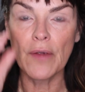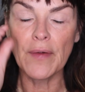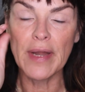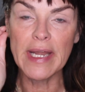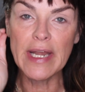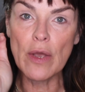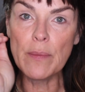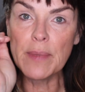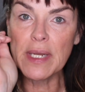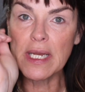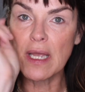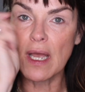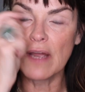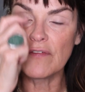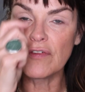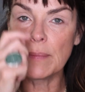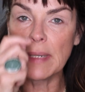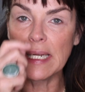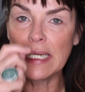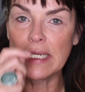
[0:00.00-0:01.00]
All right, now I'm going to
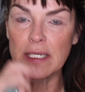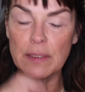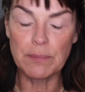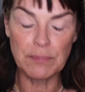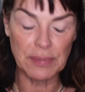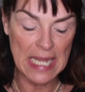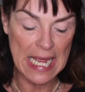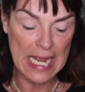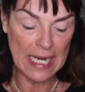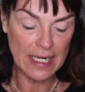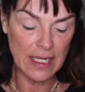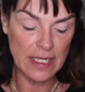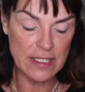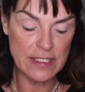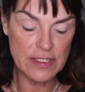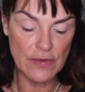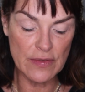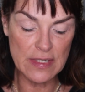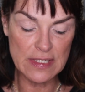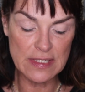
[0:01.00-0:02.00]
cover my lid in black.
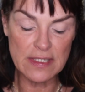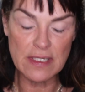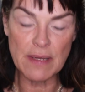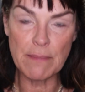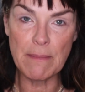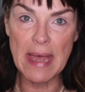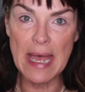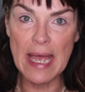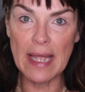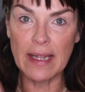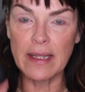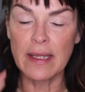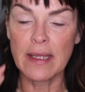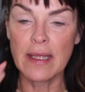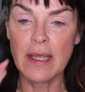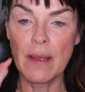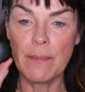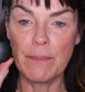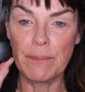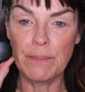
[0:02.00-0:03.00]
And so this is a MAC,
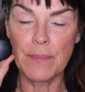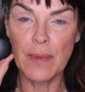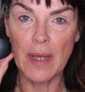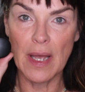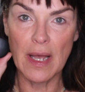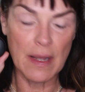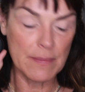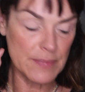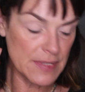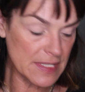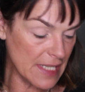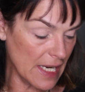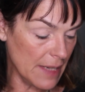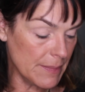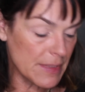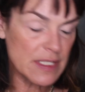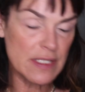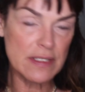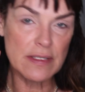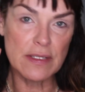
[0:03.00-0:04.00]
um,
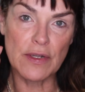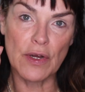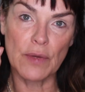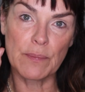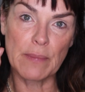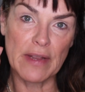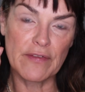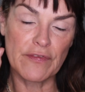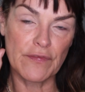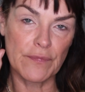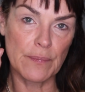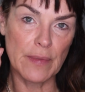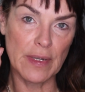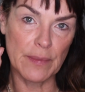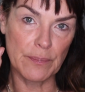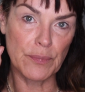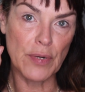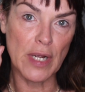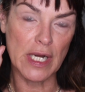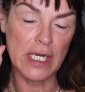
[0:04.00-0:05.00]
same as the my,
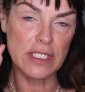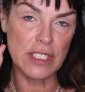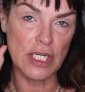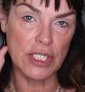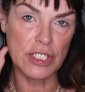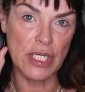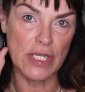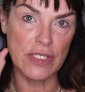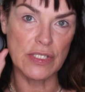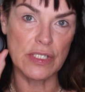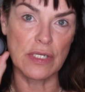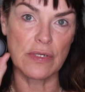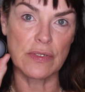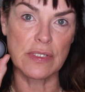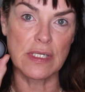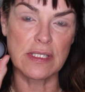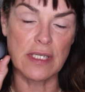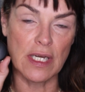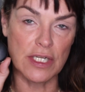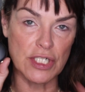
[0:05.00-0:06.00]
my product I just
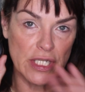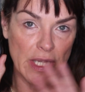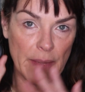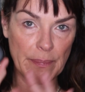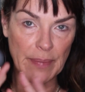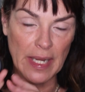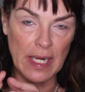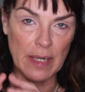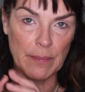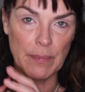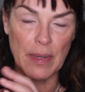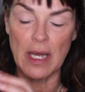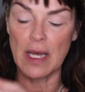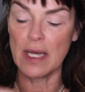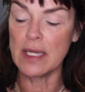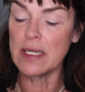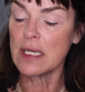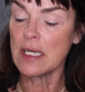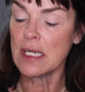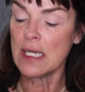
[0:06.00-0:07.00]
used. It's actually a paint
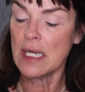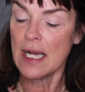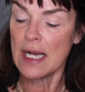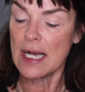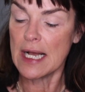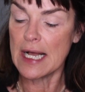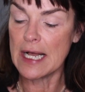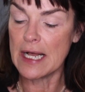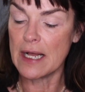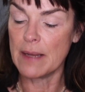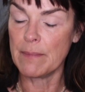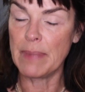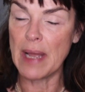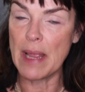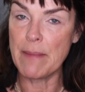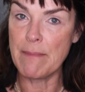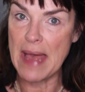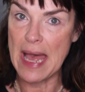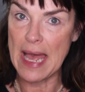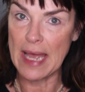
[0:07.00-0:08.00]
pot um,
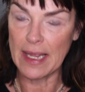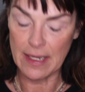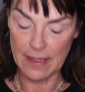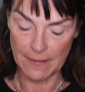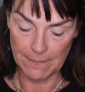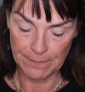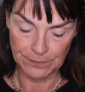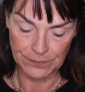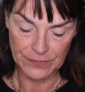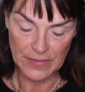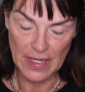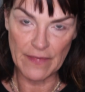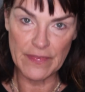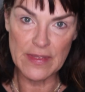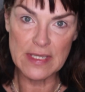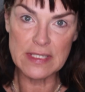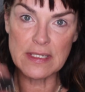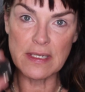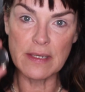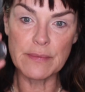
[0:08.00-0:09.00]
by MAC.
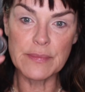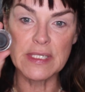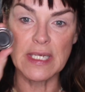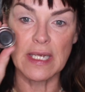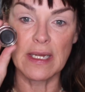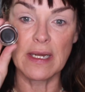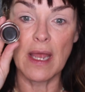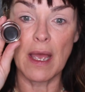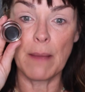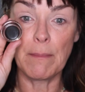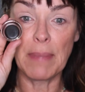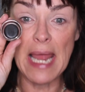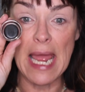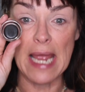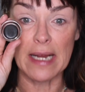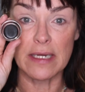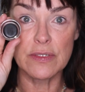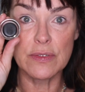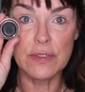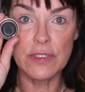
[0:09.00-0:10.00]
And this comes in
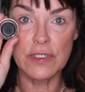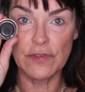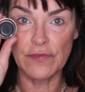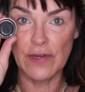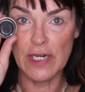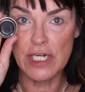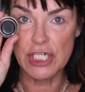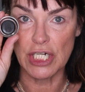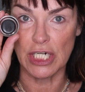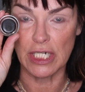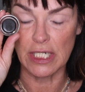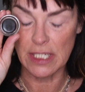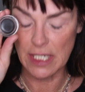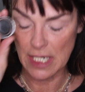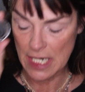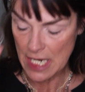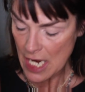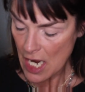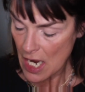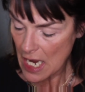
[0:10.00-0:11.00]
black, so this is very
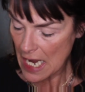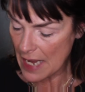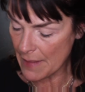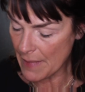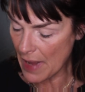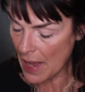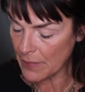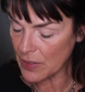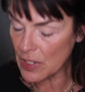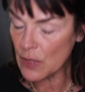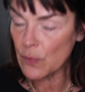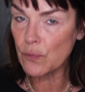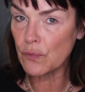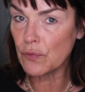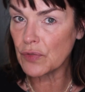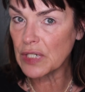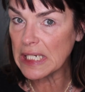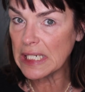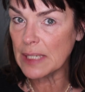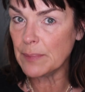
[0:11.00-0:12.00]
dark. Um, I'm going to
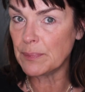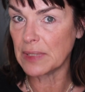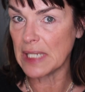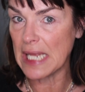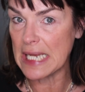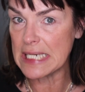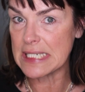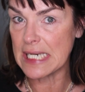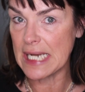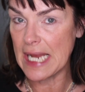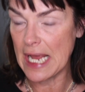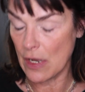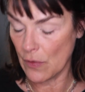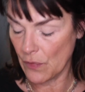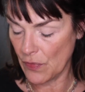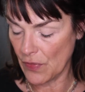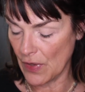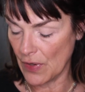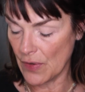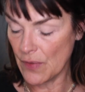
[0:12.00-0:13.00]
really blend it
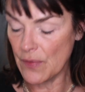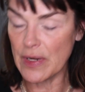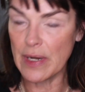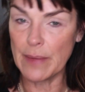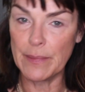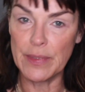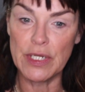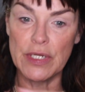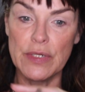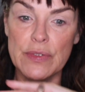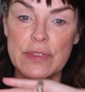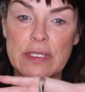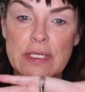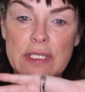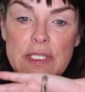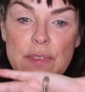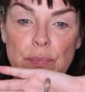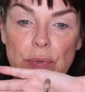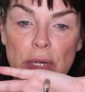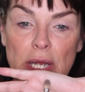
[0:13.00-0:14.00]
out though, and I'm going to use
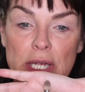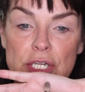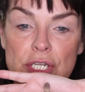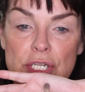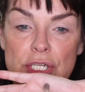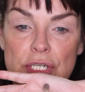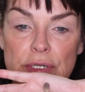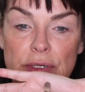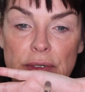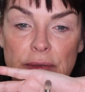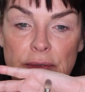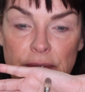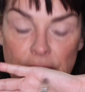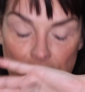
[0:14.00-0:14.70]
this brush.